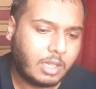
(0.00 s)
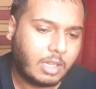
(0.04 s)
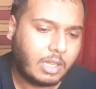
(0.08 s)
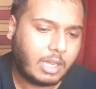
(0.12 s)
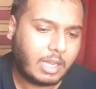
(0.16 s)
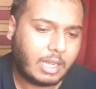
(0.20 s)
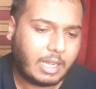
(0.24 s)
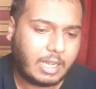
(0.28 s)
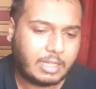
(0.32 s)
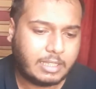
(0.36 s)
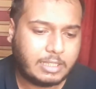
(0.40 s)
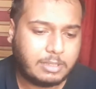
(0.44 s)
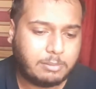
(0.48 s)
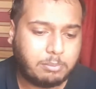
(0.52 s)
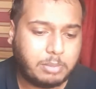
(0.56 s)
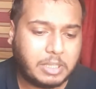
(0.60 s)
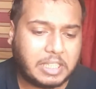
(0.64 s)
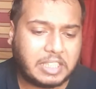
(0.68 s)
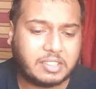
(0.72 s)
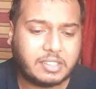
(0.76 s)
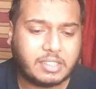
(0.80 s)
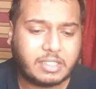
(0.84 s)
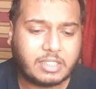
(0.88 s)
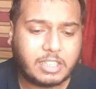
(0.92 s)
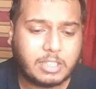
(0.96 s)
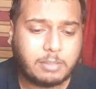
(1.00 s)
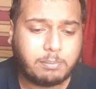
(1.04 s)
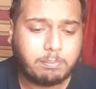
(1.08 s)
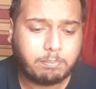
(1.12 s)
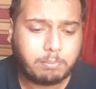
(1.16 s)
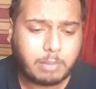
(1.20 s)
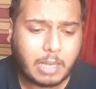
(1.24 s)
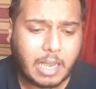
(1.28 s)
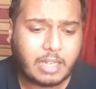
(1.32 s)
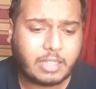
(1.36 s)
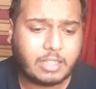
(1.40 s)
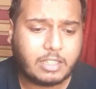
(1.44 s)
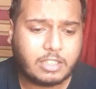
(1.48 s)
And he basically
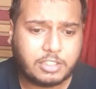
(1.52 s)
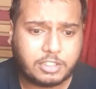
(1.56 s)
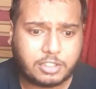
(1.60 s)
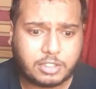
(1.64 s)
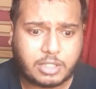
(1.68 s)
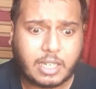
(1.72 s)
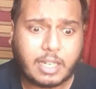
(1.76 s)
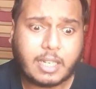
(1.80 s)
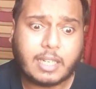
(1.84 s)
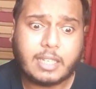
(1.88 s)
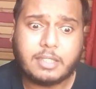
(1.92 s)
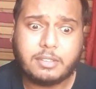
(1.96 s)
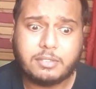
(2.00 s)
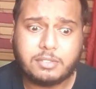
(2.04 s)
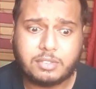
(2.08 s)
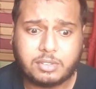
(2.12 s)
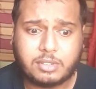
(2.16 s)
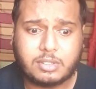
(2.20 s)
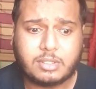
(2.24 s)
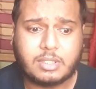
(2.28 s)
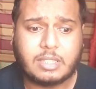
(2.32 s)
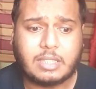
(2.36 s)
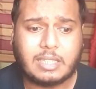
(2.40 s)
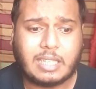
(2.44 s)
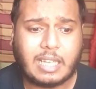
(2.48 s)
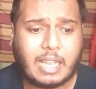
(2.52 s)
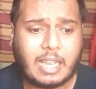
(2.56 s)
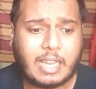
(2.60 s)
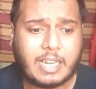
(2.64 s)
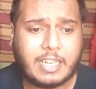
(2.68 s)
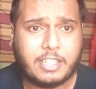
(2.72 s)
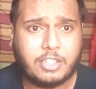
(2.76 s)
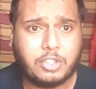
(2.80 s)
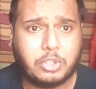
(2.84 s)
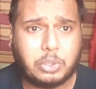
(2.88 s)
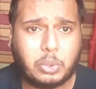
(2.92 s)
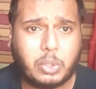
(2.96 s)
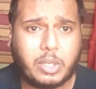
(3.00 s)
paddle drives
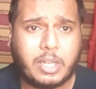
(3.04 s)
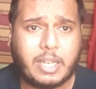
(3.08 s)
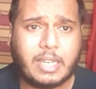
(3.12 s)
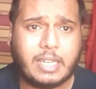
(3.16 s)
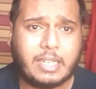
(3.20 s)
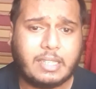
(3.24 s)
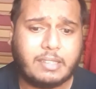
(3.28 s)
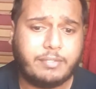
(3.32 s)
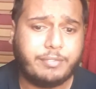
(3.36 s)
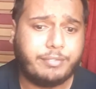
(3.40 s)
Kaido head